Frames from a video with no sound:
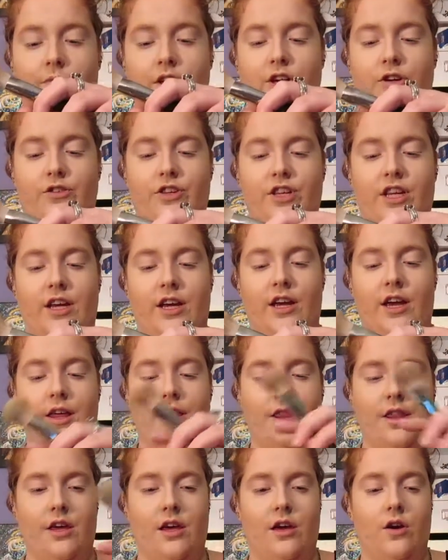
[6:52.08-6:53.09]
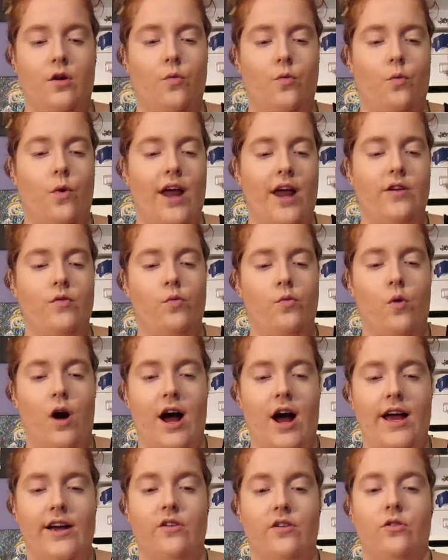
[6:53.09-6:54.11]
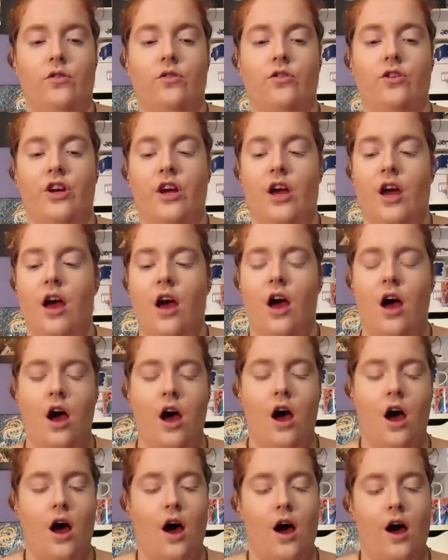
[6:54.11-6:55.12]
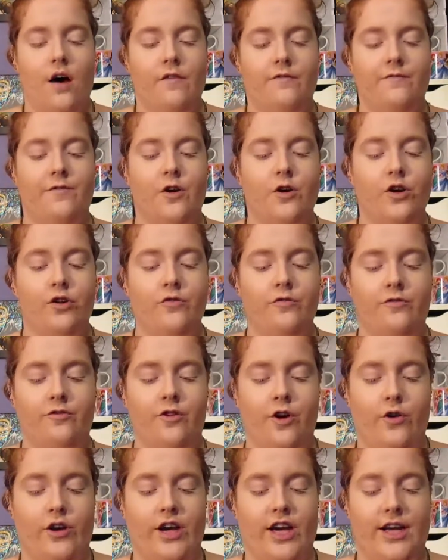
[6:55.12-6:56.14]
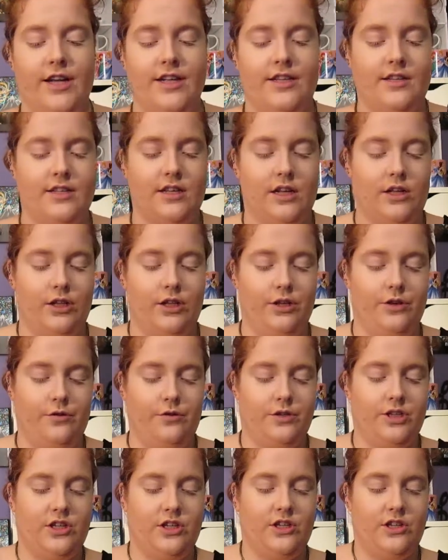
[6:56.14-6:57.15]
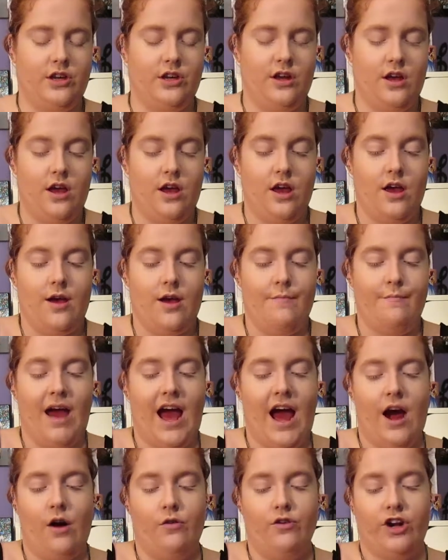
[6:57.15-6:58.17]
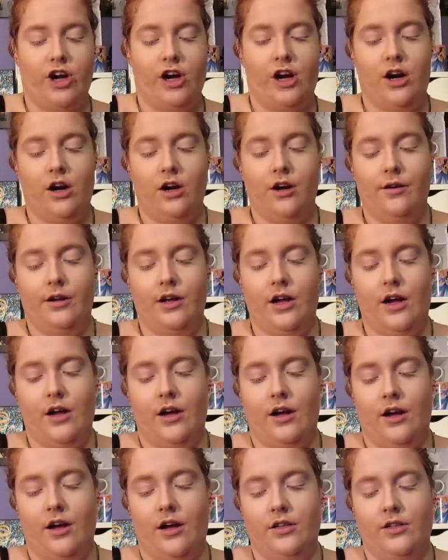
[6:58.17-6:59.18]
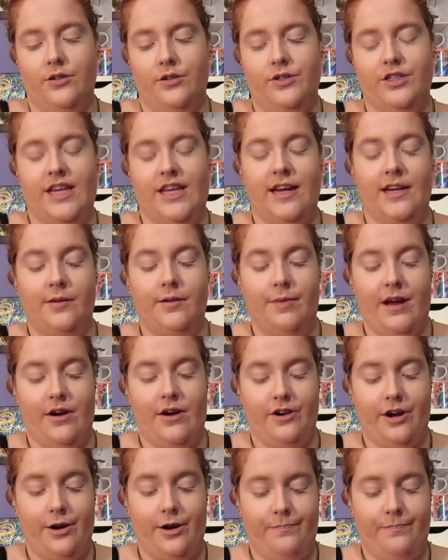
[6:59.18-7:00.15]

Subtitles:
using the Wet n Wild Photofocus loose powder, loose setting powder